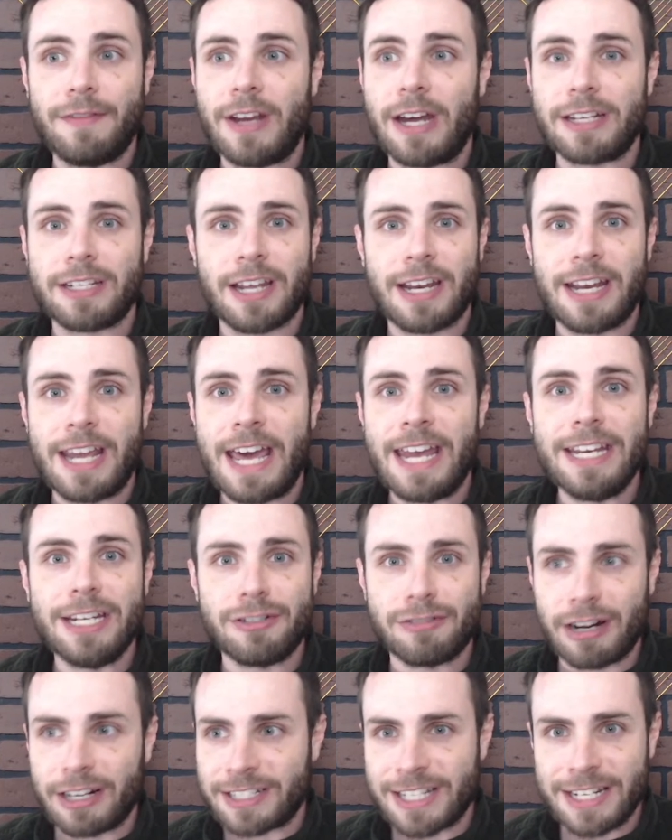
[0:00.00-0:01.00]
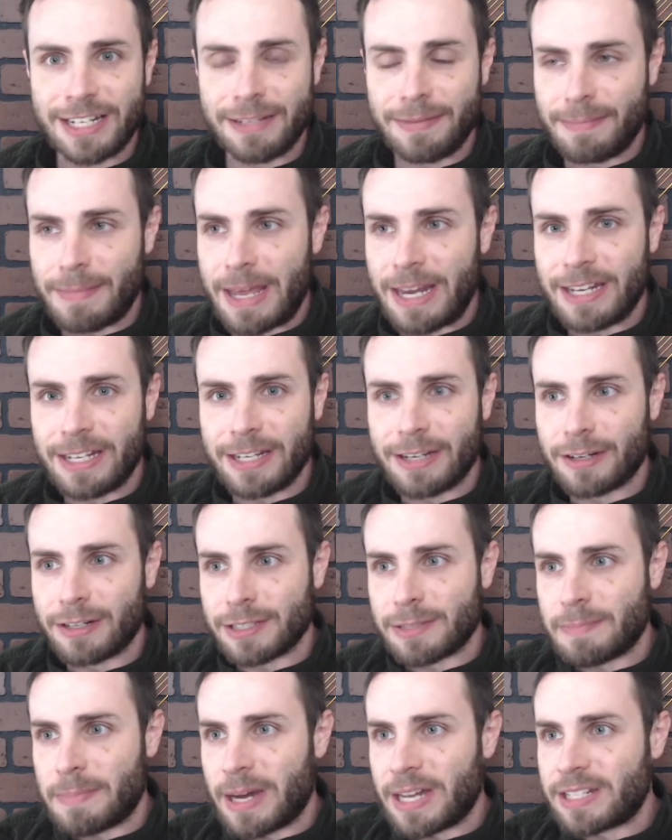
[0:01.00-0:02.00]
done any drugs in many
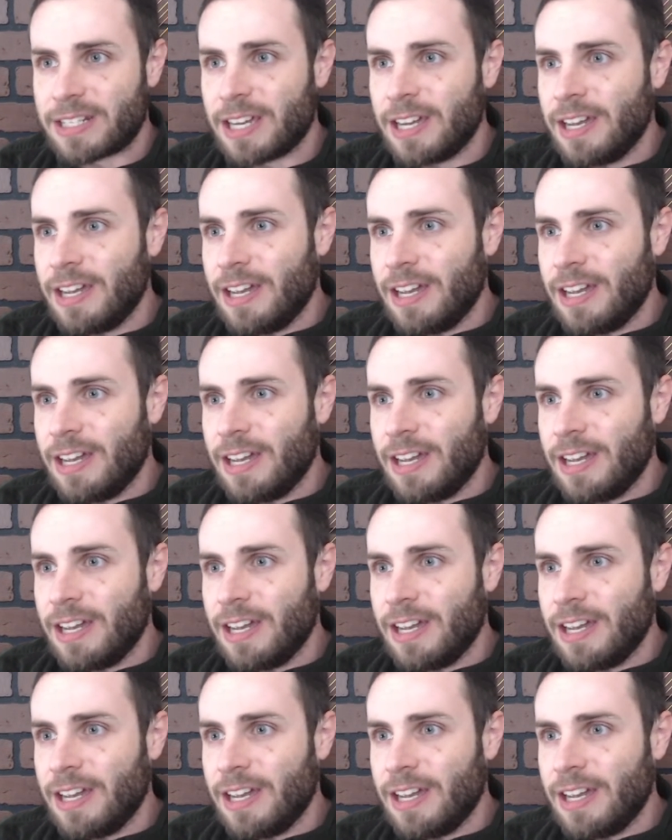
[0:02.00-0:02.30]
years, but,